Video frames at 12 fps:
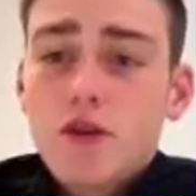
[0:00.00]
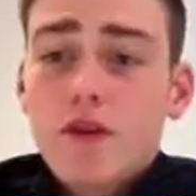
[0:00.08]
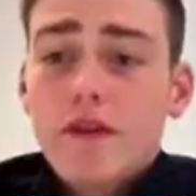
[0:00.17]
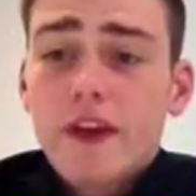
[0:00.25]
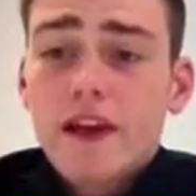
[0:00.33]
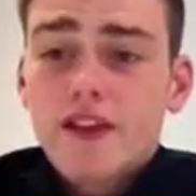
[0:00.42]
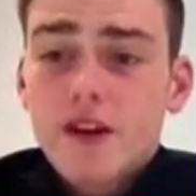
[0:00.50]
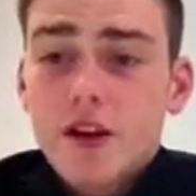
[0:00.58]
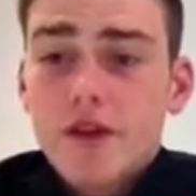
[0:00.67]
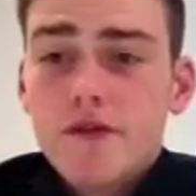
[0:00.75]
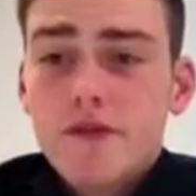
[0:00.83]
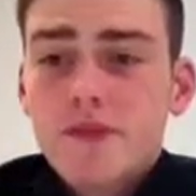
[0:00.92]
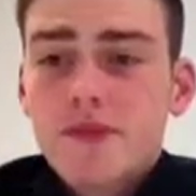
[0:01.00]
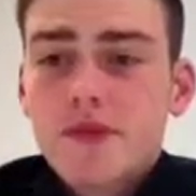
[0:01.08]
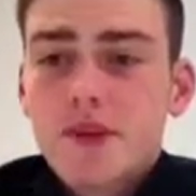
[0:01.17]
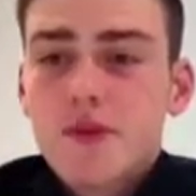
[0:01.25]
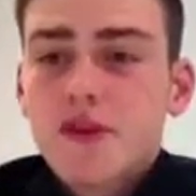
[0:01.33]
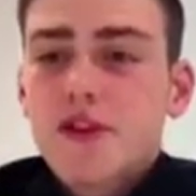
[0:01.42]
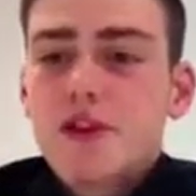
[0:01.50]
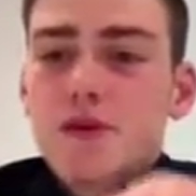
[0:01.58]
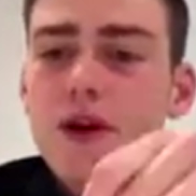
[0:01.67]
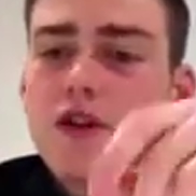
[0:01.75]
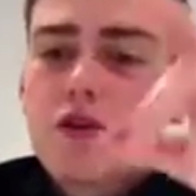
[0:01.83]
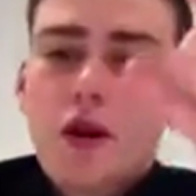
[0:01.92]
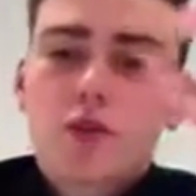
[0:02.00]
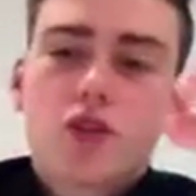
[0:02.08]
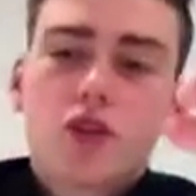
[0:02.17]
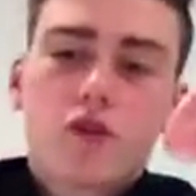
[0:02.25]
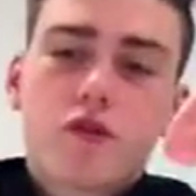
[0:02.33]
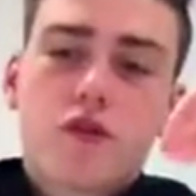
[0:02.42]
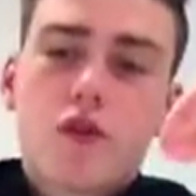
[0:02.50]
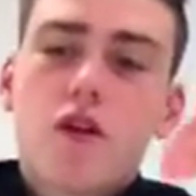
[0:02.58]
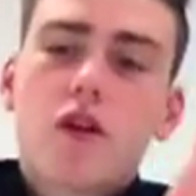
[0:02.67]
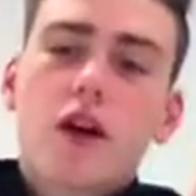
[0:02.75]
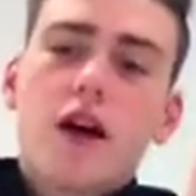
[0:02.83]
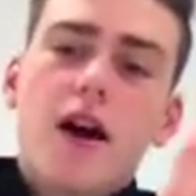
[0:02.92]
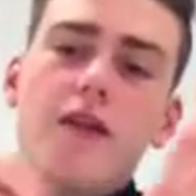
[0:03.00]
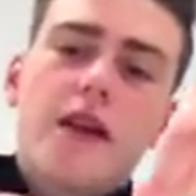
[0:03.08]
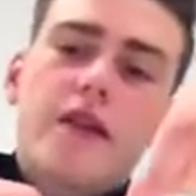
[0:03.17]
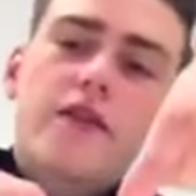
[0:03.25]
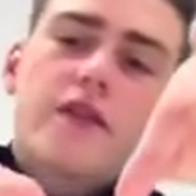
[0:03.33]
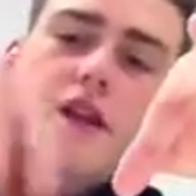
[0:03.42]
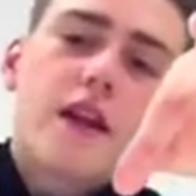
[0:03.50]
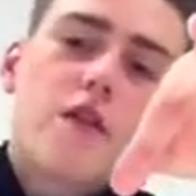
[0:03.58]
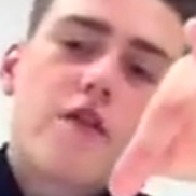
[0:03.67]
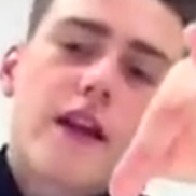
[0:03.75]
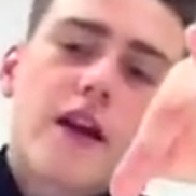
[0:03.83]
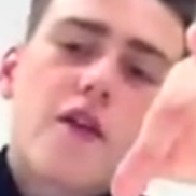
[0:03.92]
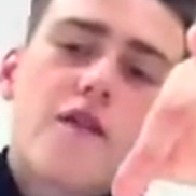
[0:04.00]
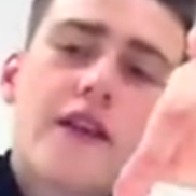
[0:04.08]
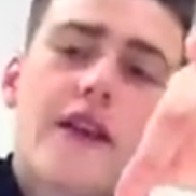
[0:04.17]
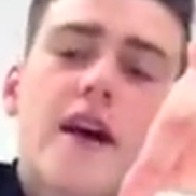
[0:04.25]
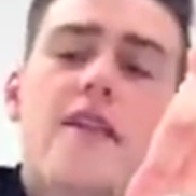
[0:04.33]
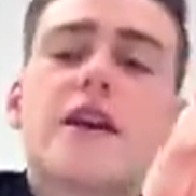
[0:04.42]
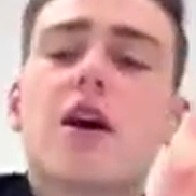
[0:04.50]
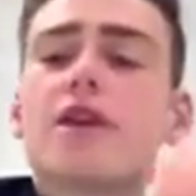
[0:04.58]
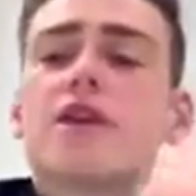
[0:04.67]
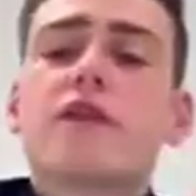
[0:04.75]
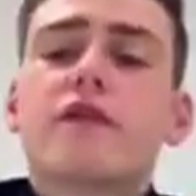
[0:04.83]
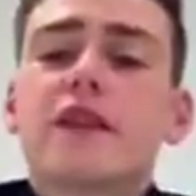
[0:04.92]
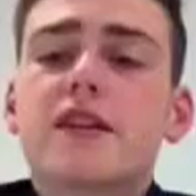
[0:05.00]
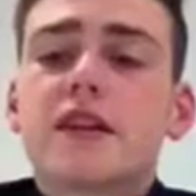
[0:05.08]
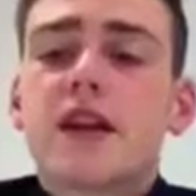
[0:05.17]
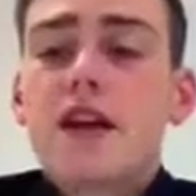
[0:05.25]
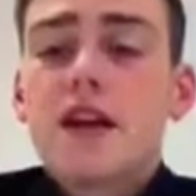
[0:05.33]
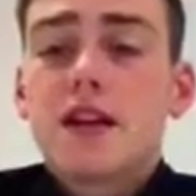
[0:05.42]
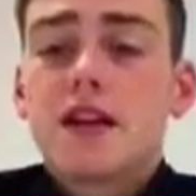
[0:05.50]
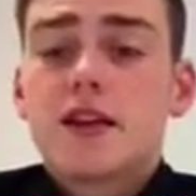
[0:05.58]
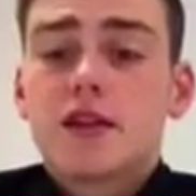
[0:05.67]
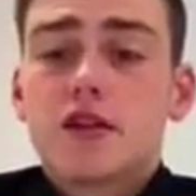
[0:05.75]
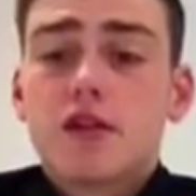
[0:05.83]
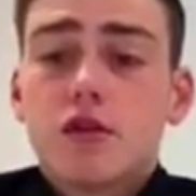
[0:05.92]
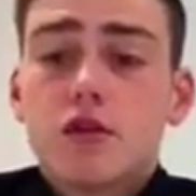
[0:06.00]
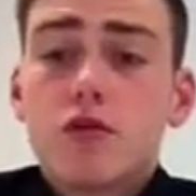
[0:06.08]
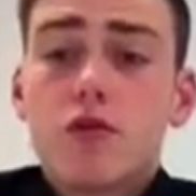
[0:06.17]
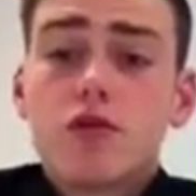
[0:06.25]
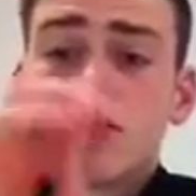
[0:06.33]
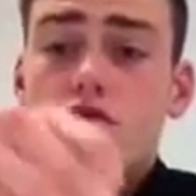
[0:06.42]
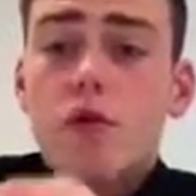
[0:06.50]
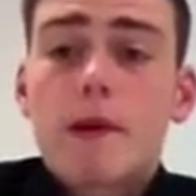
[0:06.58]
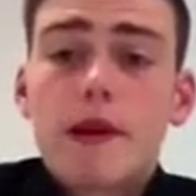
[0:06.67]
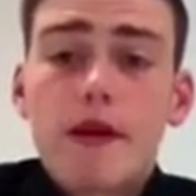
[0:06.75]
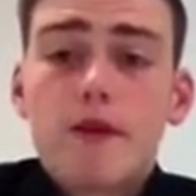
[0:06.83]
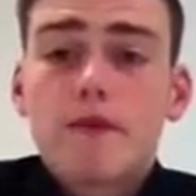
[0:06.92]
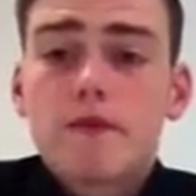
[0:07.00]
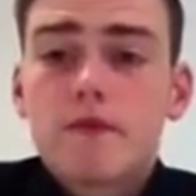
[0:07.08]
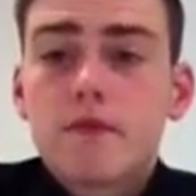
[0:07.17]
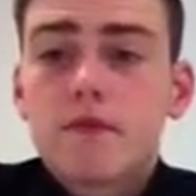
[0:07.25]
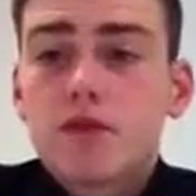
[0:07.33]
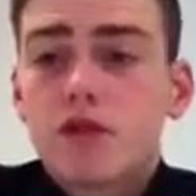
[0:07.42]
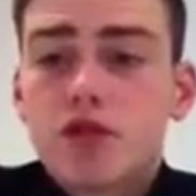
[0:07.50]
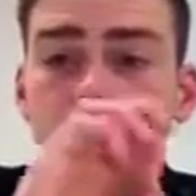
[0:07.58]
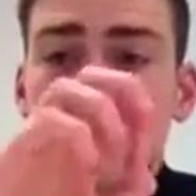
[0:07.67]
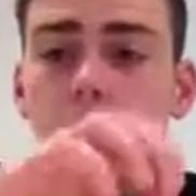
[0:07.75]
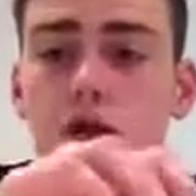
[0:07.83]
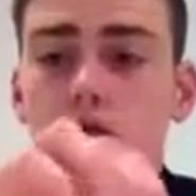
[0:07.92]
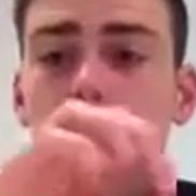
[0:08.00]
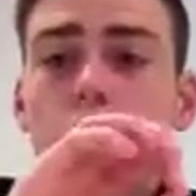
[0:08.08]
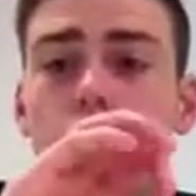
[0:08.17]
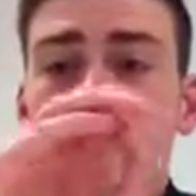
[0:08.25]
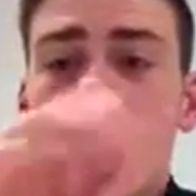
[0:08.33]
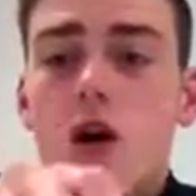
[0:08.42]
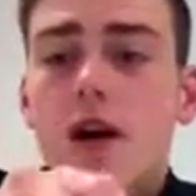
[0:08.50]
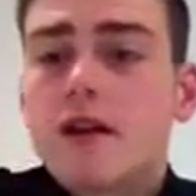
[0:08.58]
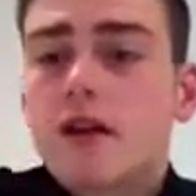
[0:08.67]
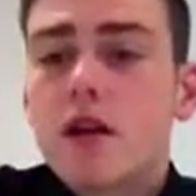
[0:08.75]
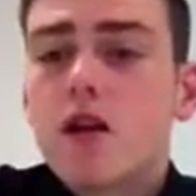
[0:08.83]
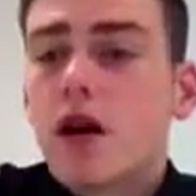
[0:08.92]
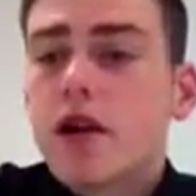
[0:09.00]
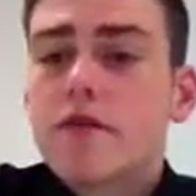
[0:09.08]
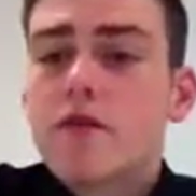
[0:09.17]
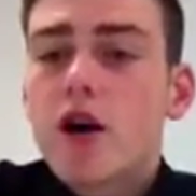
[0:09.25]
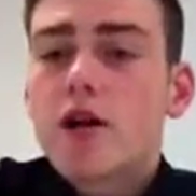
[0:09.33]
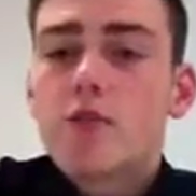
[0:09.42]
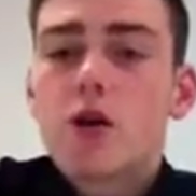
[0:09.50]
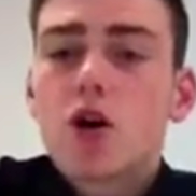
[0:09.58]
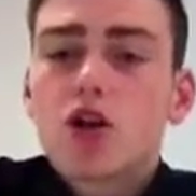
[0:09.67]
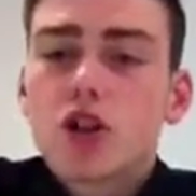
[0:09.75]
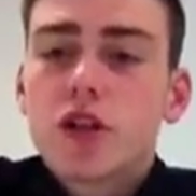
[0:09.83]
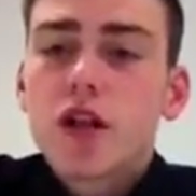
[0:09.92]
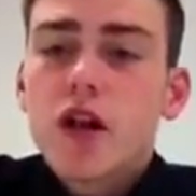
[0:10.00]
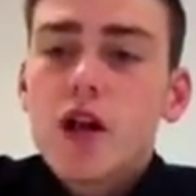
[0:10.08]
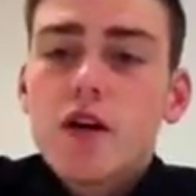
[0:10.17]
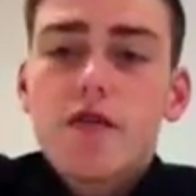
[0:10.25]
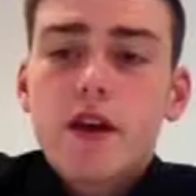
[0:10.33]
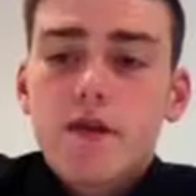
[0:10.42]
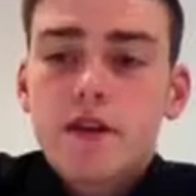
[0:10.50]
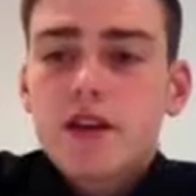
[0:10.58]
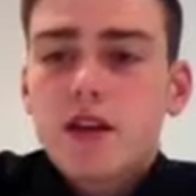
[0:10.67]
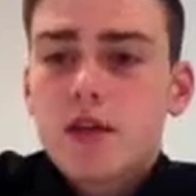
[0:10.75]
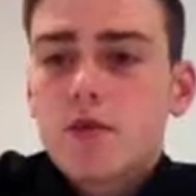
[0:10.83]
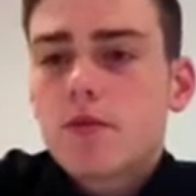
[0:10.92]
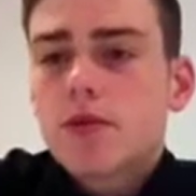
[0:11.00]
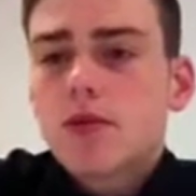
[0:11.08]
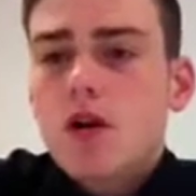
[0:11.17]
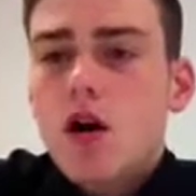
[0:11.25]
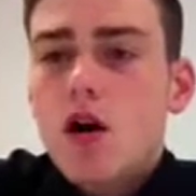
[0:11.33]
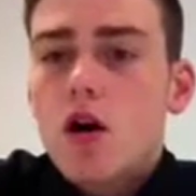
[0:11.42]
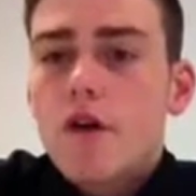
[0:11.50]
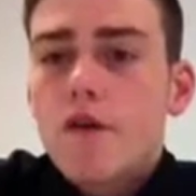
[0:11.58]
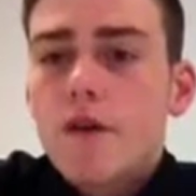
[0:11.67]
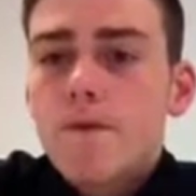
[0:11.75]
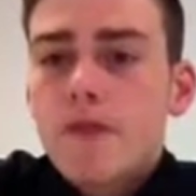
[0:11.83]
flick serve, which is where you hold the shuttlecock and then just a little flick over the net. The idea of this is to drop it just right in the line, right in the margin of the other team's half,